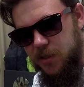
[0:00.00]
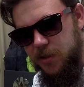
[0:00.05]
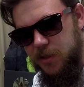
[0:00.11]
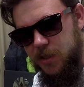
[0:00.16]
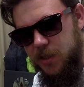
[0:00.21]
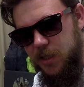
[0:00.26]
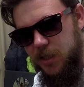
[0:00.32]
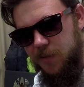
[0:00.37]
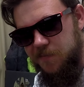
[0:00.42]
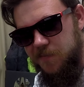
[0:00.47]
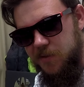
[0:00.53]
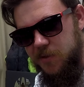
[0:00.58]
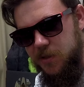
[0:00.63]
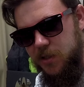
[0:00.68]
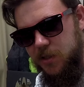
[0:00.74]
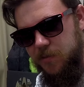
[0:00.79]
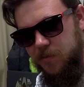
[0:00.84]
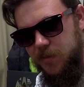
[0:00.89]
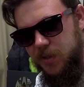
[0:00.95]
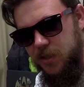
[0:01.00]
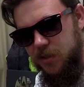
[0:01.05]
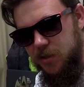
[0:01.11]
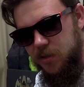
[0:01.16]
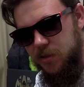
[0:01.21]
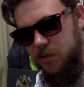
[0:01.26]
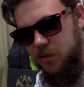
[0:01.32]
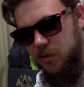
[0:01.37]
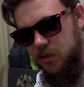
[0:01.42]
on the team for them
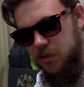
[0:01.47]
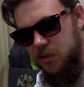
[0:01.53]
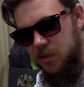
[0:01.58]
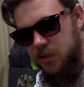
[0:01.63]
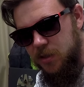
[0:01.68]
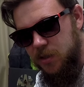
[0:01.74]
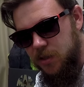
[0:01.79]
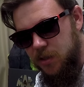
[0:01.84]
because